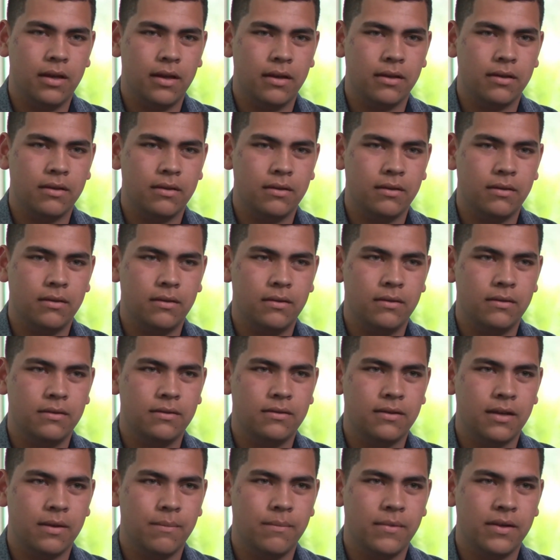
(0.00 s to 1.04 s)
I could
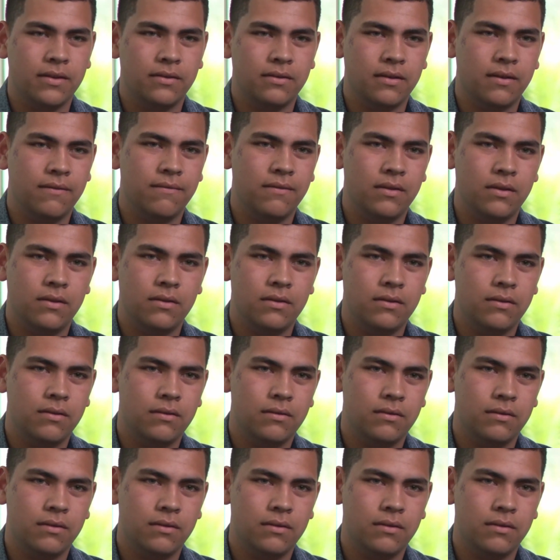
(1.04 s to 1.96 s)
set myself into.